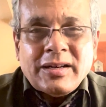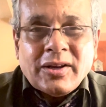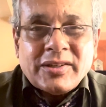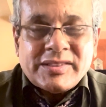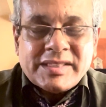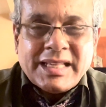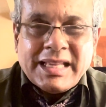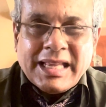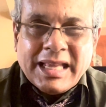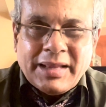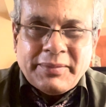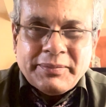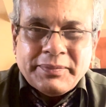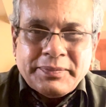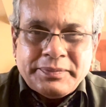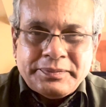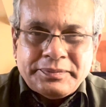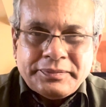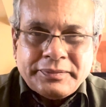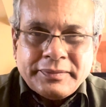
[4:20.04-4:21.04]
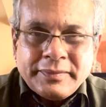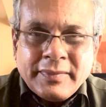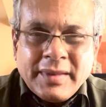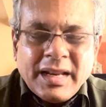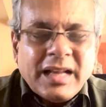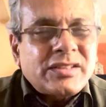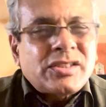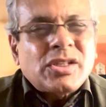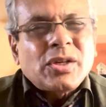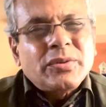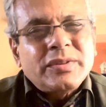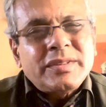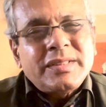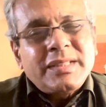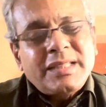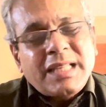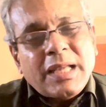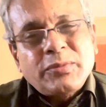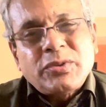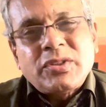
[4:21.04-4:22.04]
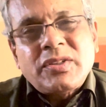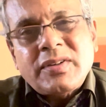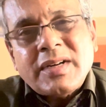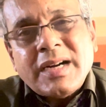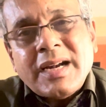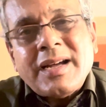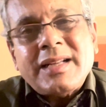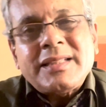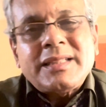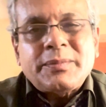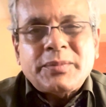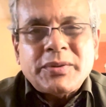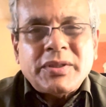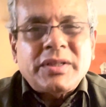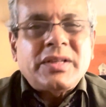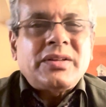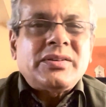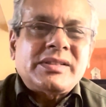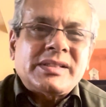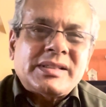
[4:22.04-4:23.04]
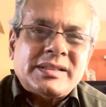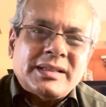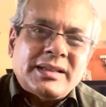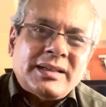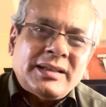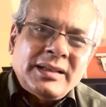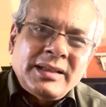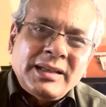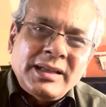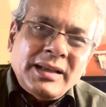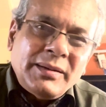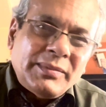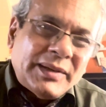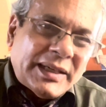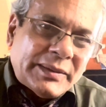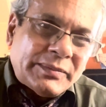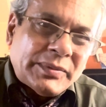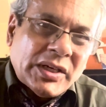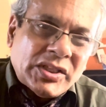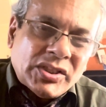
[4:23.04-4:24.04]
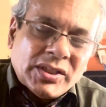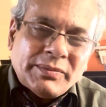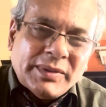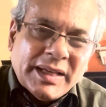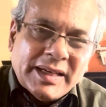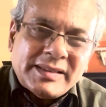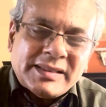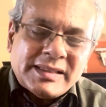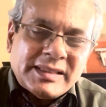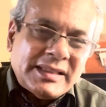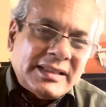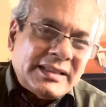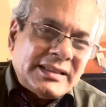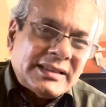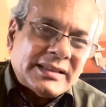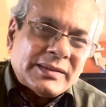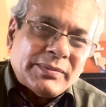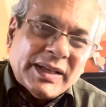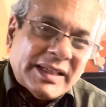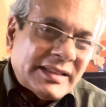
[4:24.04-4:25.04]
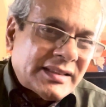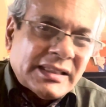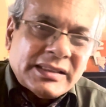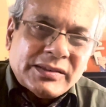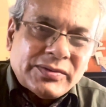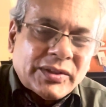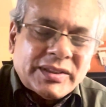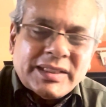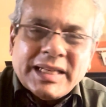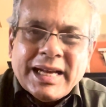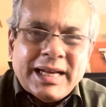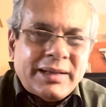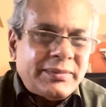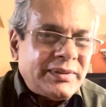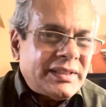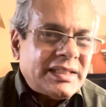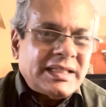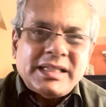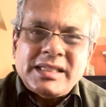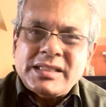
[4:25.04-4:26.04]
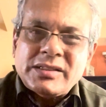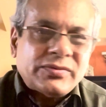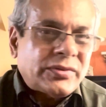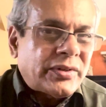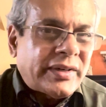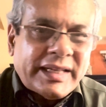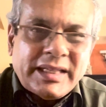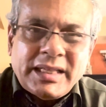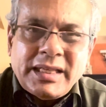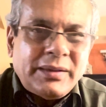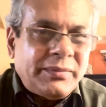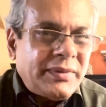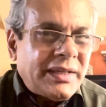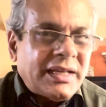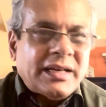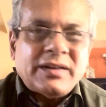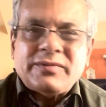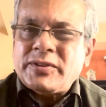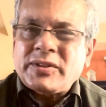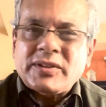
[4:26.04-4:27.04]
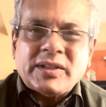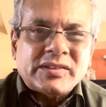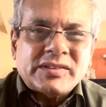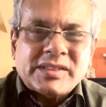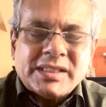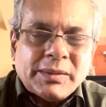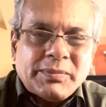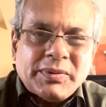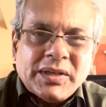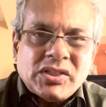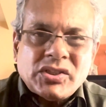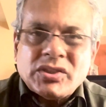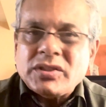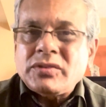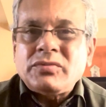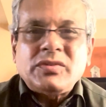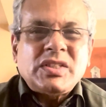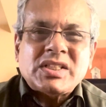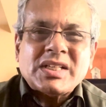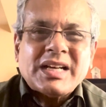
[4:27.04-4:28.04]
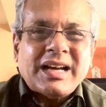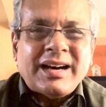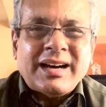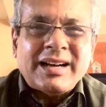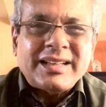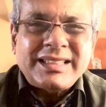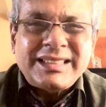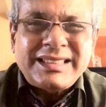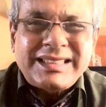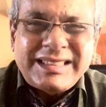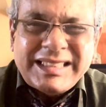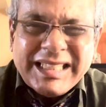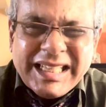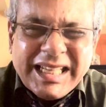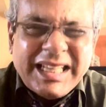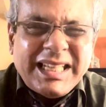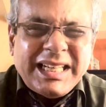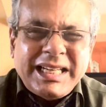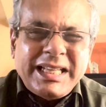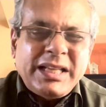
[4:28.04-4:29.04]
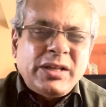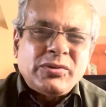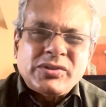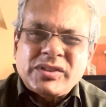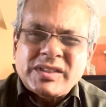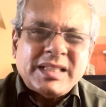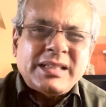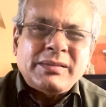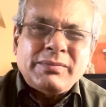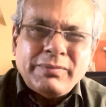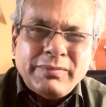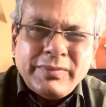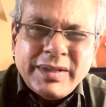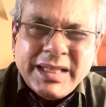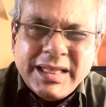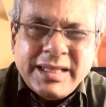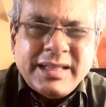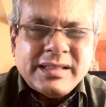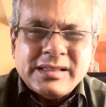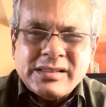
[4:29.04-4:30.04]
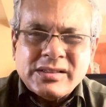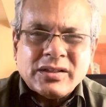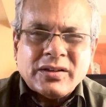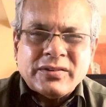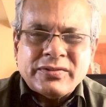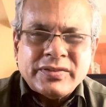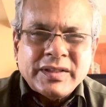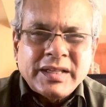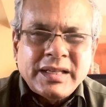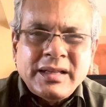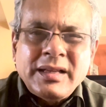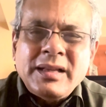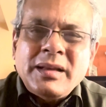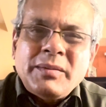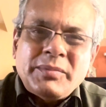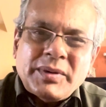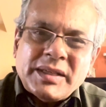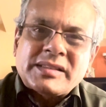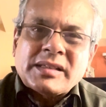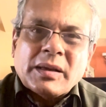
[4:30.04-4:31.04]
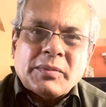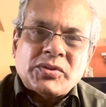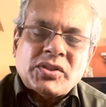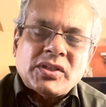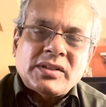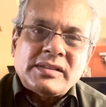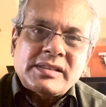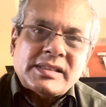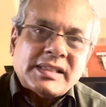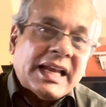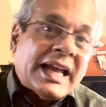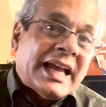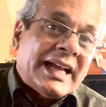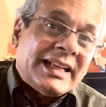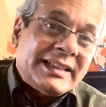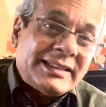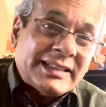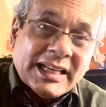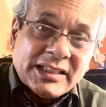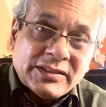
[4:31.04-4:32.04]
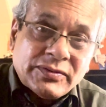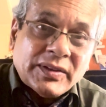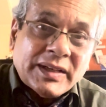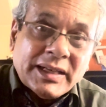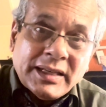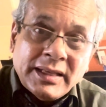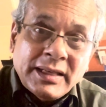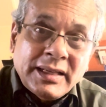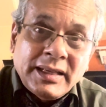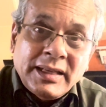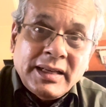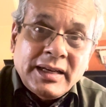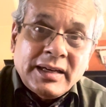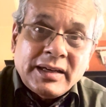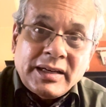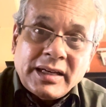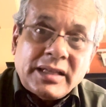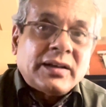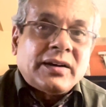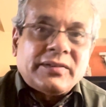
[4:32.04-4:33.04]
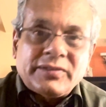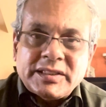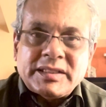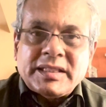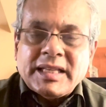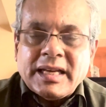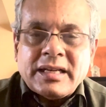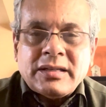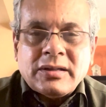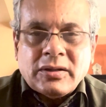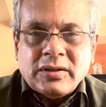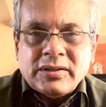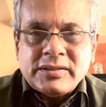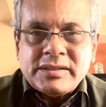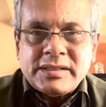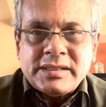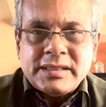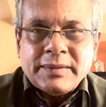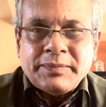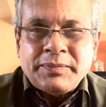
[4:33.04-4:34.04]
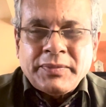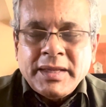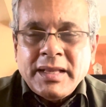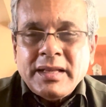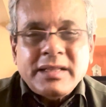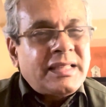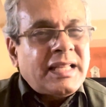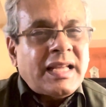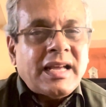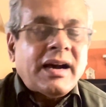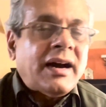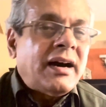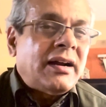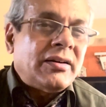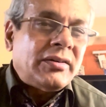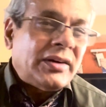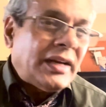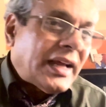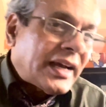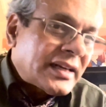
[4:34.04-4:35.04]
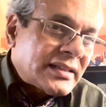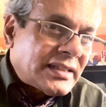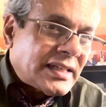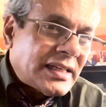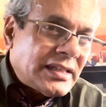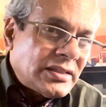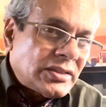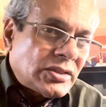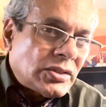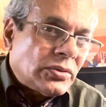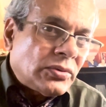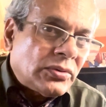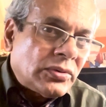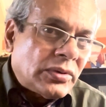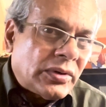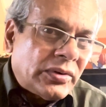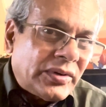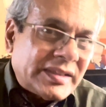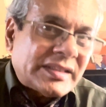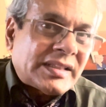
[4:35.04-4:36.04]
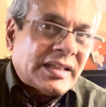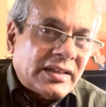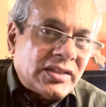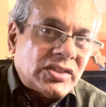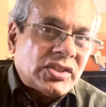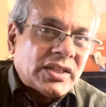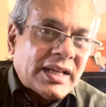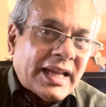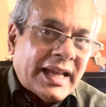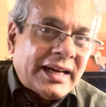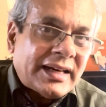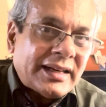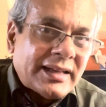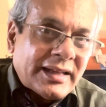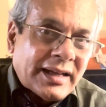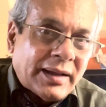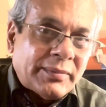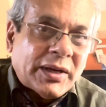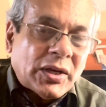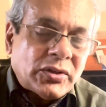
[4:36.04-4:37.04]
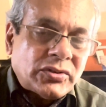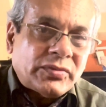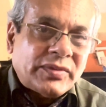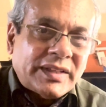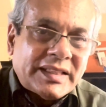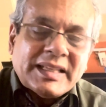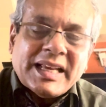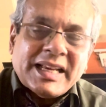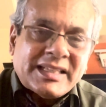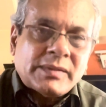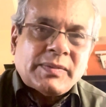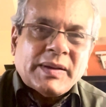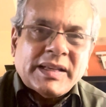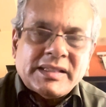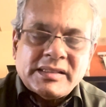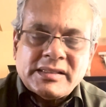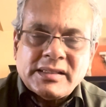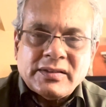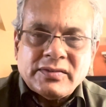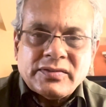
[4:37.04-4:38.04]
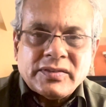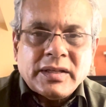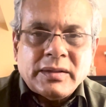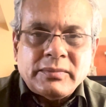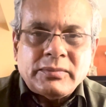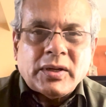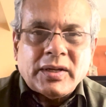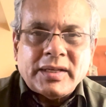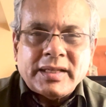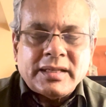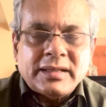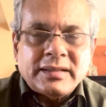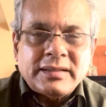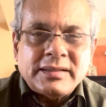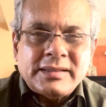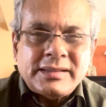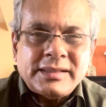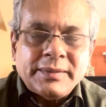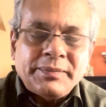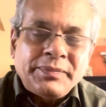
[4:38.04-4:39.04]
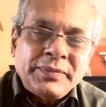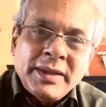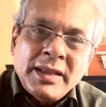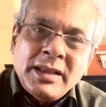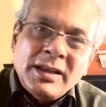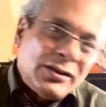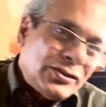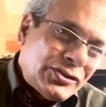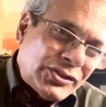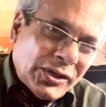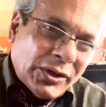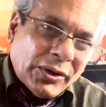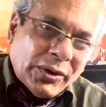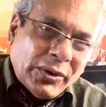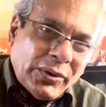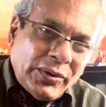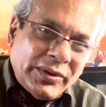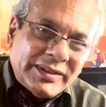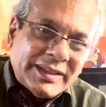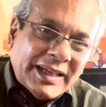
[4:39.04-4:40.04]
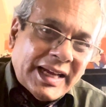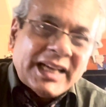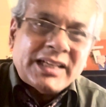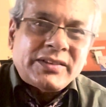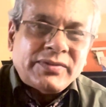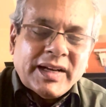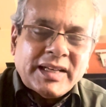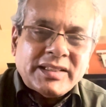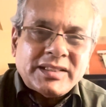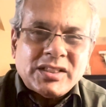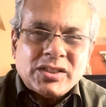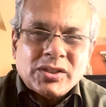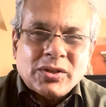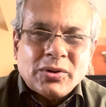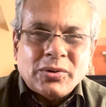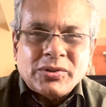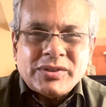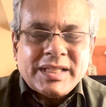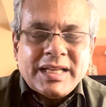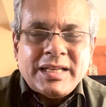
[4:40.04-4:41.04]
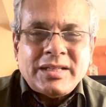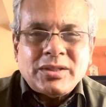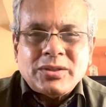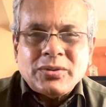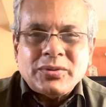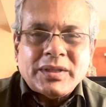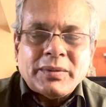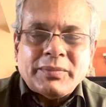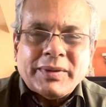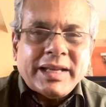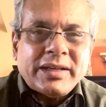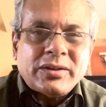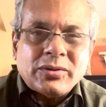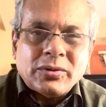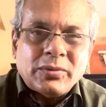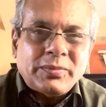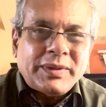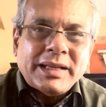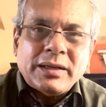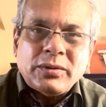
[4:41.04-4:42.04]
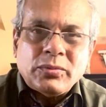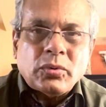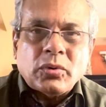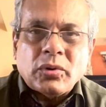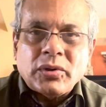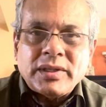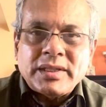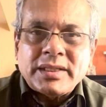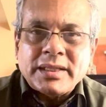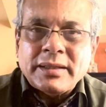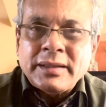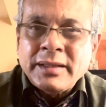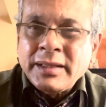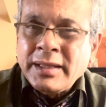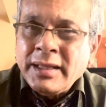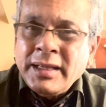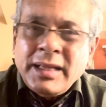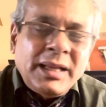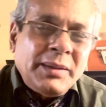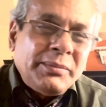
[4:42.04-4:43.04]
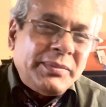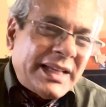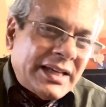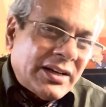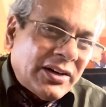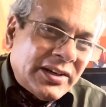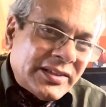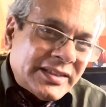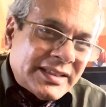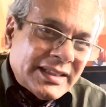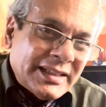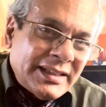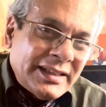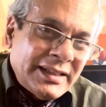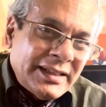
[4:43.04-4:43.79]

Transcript: game. So they would rather produce blood pressure medicines for diabetes, for anemia, for constipation, which are daily used in millions of prescriptions, and that will recover their cost. They are reluctant to research and come out with expensive molecules. So the advantage goes into the microbial world because